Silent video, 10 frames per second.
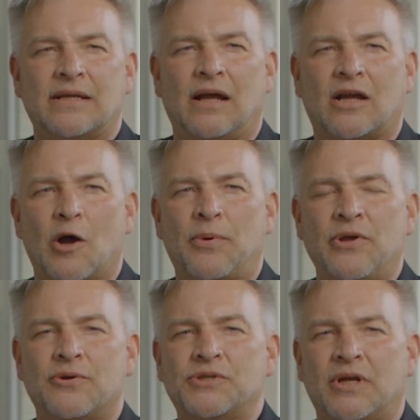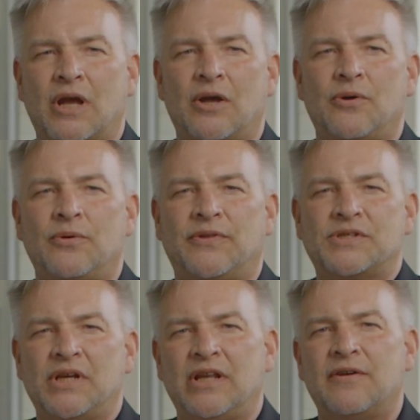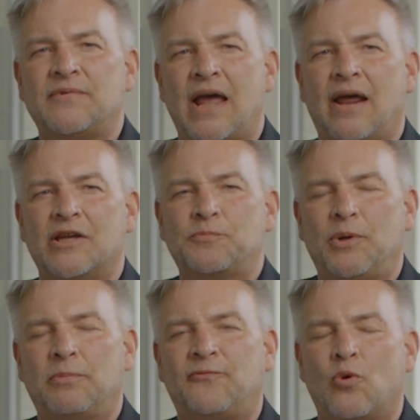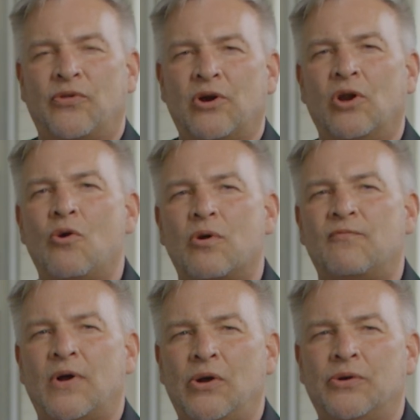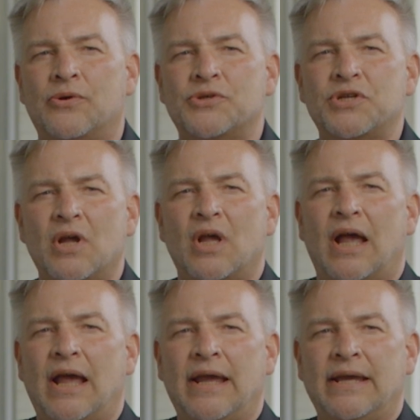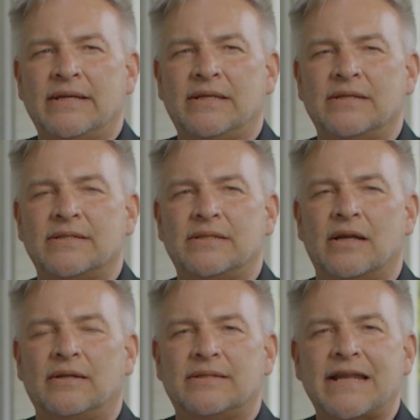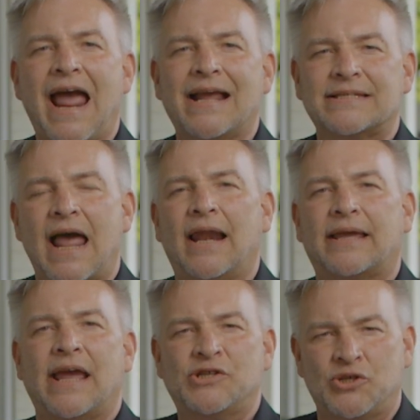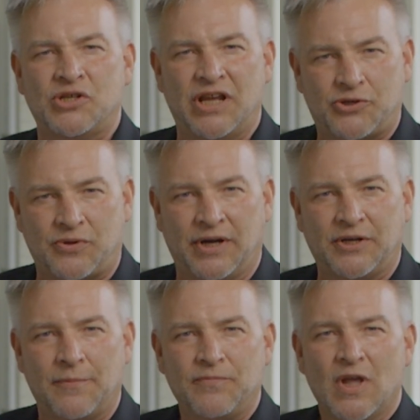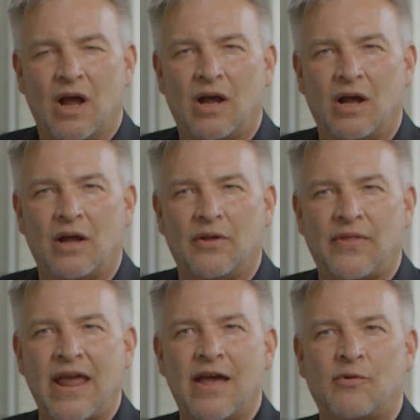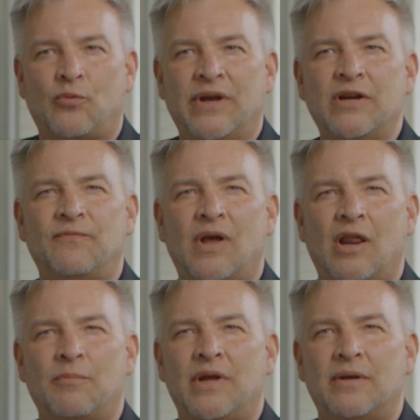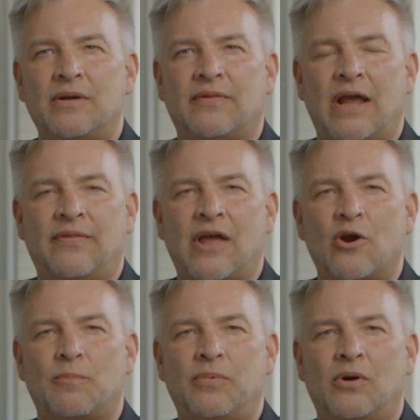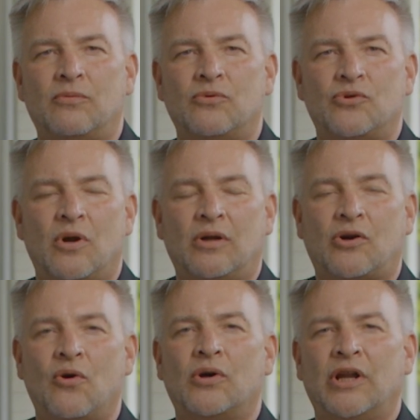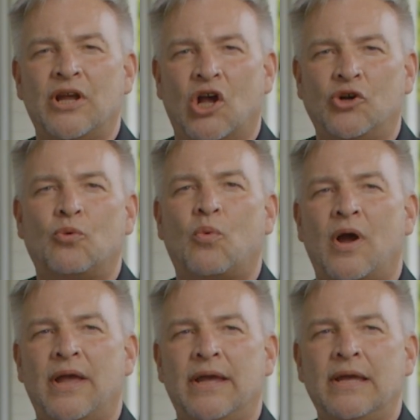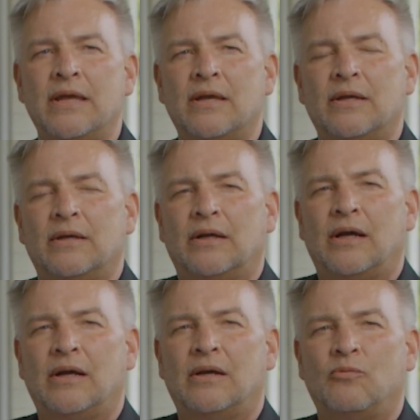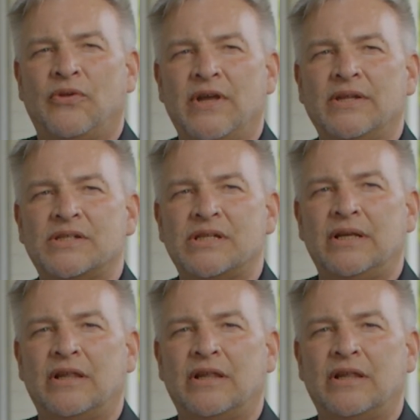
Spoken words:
a couple years ago, the City of Dallas put before their local voters a tax allocation district. They have a redevelopment that they are currently underway within the city